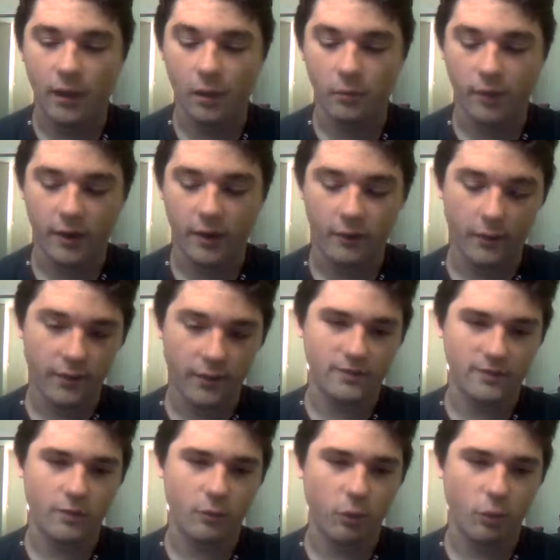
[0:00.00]
But anyway, it's
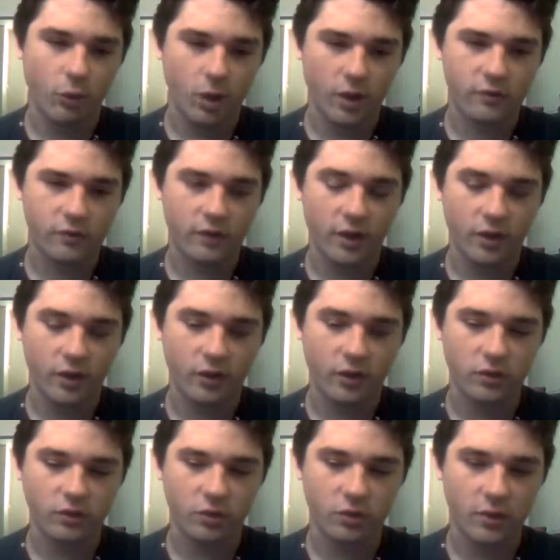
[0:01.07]
something to watch, and I think
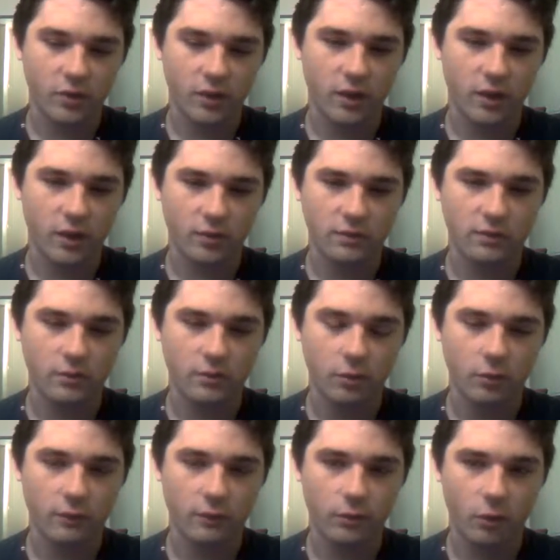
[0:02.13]
this could be the case
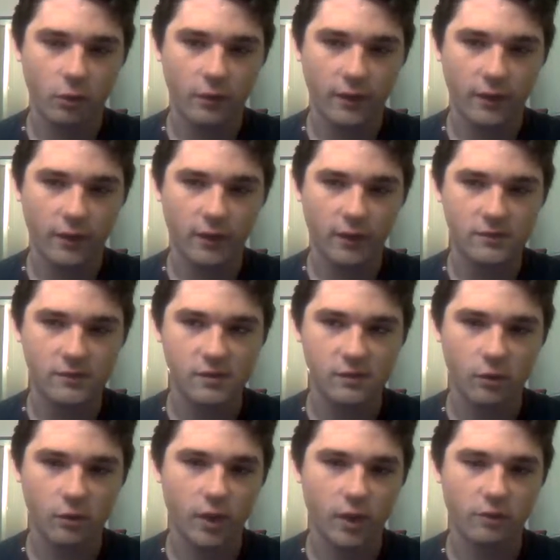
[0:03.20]
going forward, that kids that
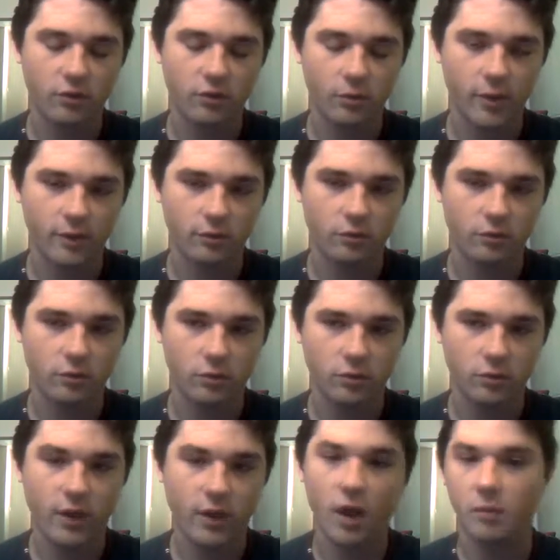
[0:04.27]
don't have to go back to
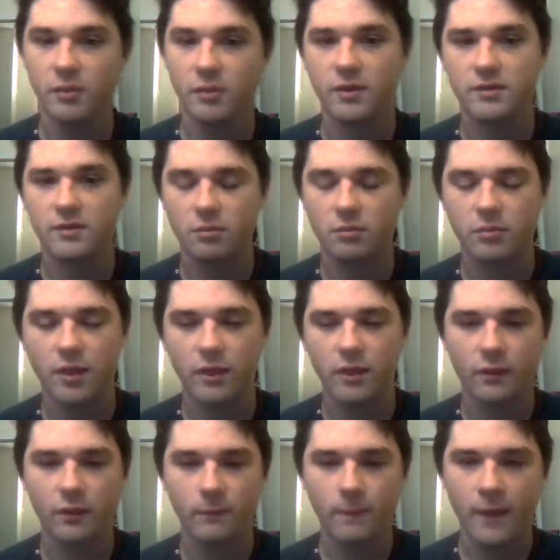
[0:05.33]
juniors aren't being sent back
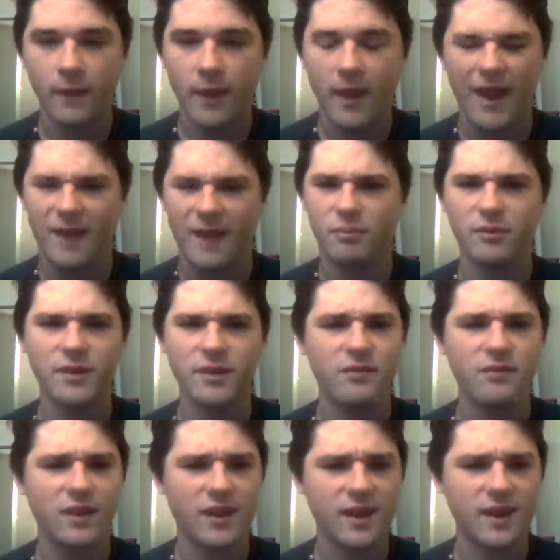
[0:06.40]
there. And I
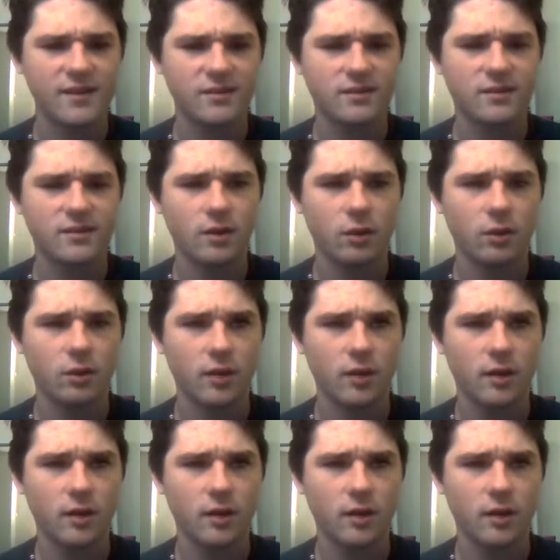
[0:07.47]
believe the case is still,